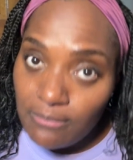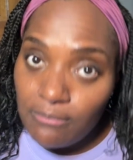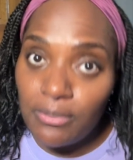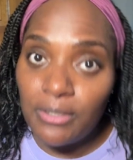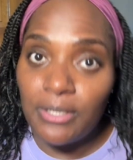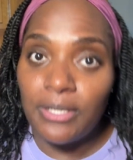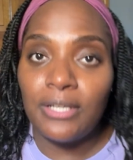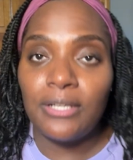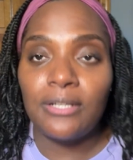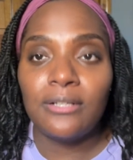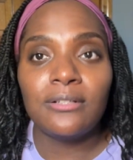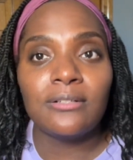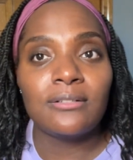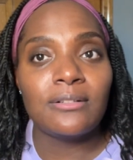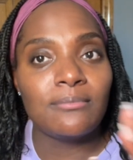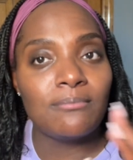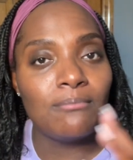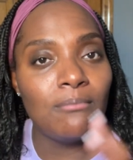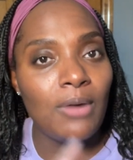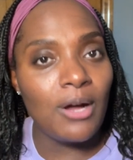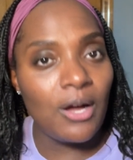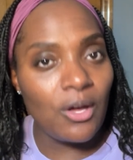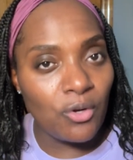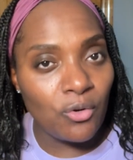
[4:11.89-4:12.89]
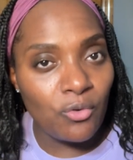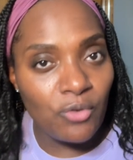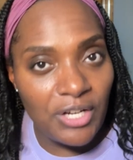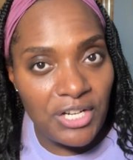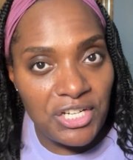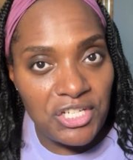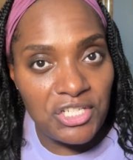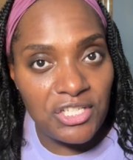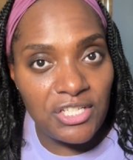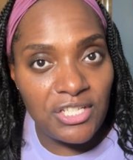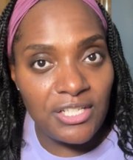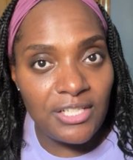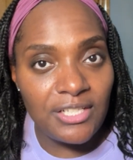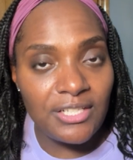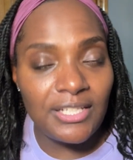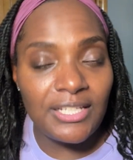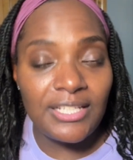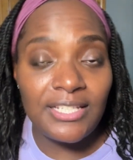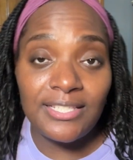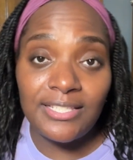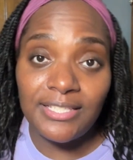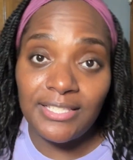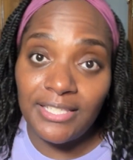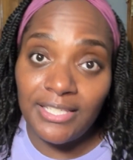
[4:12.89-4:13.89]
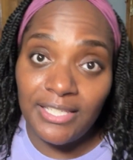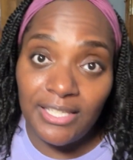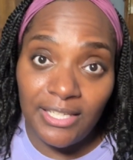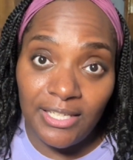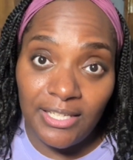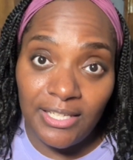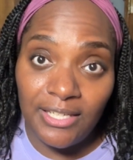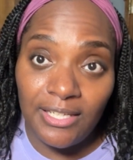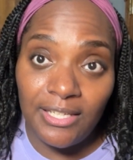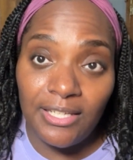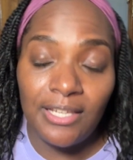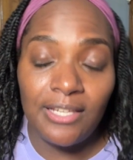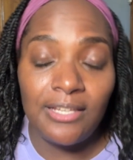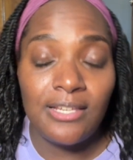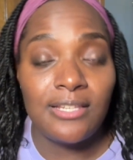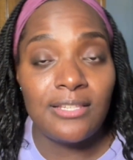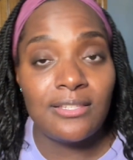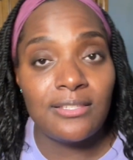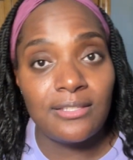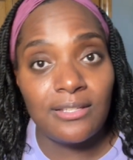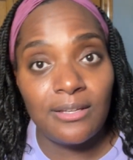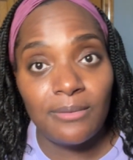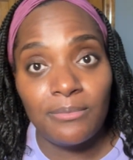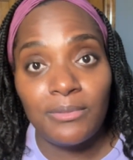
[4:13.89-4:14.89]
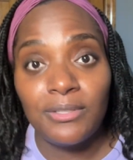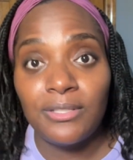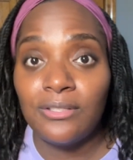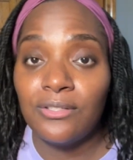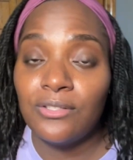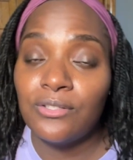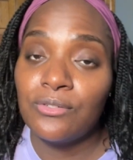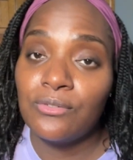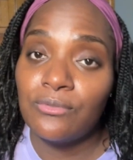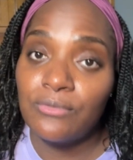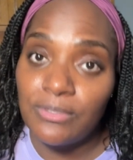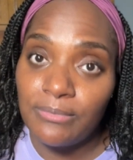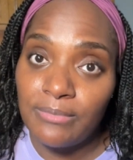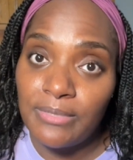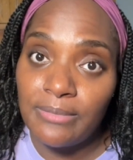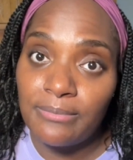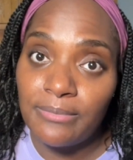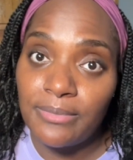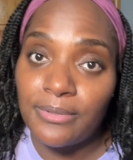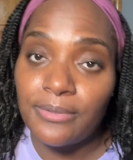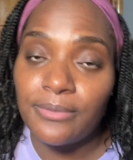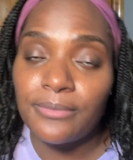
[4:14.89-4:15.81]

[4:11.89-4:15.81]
but moderation is key, and that's something to remember.